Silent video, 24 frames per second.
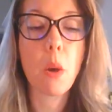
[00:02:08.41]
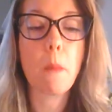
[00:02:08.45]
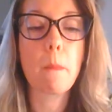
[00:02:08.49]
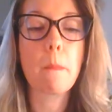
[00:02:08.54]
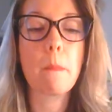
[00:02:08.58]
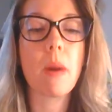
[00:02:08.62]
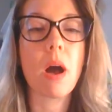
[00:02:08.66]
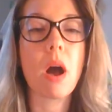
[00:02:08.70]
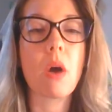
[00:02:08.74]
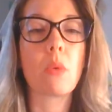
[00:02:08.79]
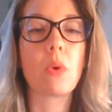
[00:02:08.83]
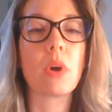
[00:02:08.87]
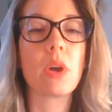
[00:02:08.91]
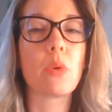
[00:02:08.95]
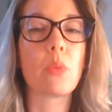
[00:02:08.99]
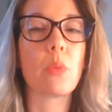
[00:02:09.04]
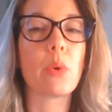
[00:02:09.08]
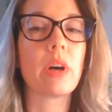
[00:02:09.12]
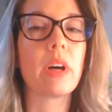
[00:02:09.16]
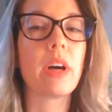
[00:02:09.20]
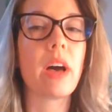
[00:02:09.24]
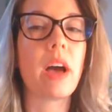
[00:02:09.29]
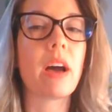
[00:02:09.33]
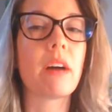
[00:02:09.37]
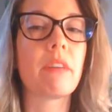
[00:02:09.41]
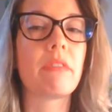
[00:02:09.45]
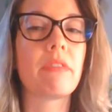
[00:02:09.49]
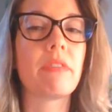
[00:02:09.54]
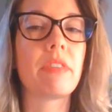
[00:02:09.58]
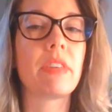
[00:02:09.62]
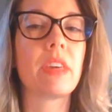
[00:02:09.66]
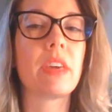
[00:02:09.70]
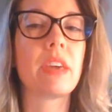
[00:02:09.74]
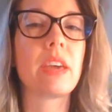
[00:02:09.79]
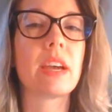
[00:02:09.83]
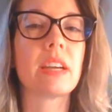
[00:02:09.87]
but we will have
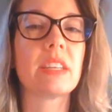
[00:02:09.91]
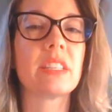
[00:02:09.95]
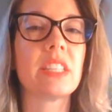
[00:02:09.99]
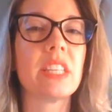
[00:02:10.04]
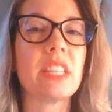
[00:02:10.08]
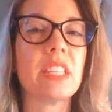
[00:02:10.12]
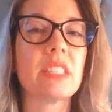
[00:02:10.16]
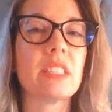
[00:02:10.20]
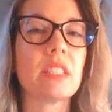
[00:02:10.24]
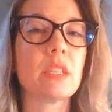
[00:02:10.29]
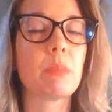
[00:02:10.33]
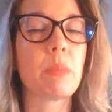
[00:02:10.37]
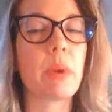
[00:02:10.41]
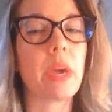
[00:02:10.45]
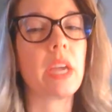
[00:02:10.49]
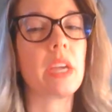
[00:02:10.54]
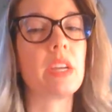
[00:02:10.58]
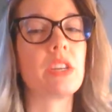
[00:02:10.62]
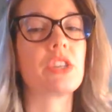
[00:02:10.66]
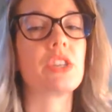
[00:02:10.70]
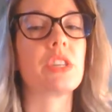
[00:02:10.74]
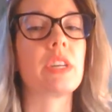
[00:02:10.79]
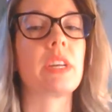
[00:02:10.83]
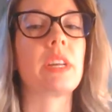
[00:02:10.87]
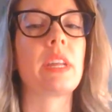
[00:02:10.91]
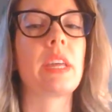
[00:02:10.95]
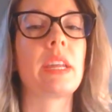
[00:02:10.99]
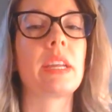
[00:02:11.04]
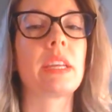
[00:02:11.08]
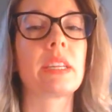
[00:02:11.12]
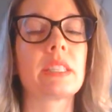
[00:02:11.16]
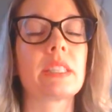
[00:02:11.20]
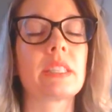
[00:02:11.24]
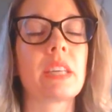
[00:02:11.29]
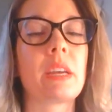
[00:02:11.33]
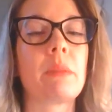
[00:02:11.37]
the anticipation and
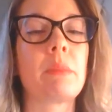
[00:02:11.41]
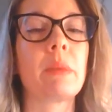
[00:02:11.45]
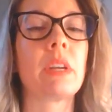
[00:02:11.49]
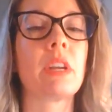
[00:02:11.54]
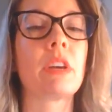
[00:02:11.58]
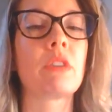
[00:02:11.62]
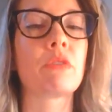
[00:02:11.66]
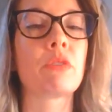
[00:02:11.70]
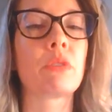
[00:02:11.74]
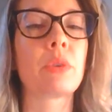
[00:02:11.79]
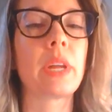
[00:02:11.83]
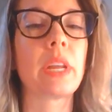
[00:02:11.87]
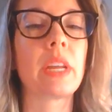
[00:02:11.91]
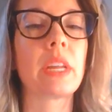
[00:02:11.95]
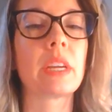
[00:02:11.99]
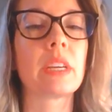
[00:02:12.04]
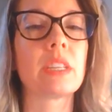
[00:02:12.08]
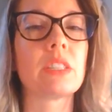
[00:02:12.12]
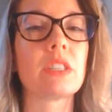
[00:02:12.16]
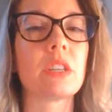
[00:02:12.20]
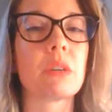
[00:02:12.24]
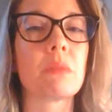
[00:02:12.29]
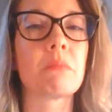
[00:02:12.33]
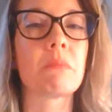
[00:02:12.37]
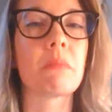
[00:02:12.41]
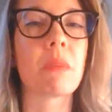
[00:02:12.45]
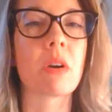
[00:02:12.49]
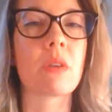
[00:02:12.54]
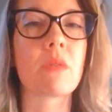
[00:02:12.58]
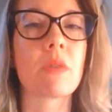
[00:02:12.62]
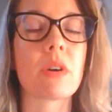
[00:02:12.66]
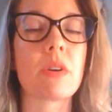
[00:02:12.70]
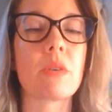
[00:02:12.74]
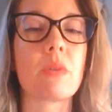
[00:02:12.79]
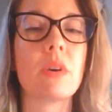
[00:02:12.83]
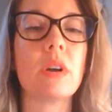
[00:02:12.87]
excitement of reading it
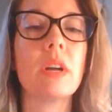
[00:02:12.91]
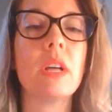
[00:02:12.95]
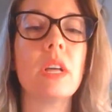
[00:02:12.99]
tomorrow.